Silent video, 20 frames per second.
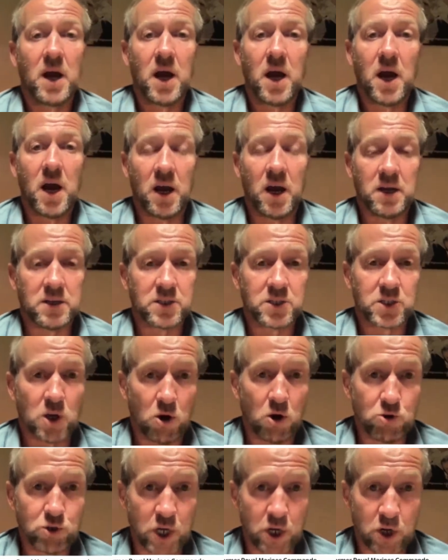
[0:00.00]
uh,
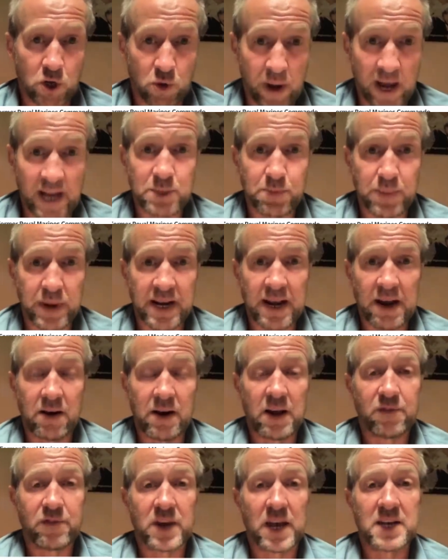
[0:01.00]
soldier who has been out in
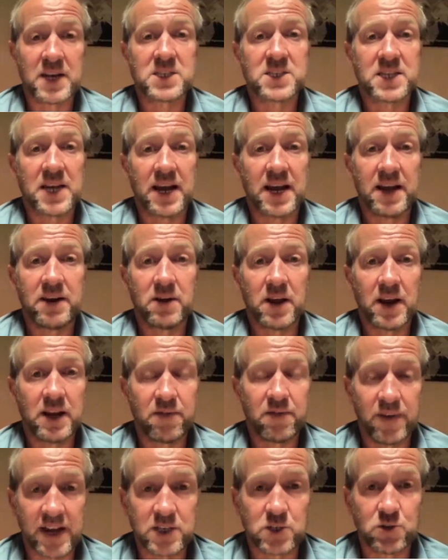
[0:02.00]
Afghanistan, any
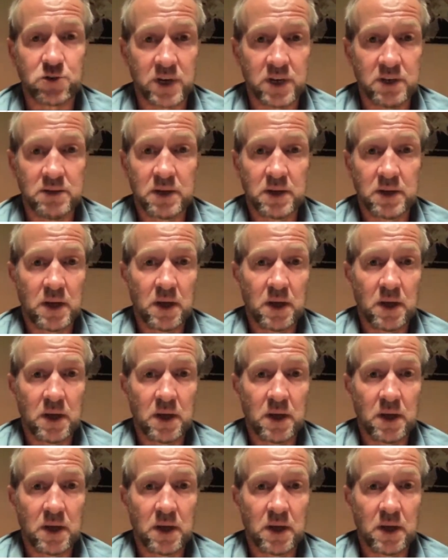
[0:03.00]
veteran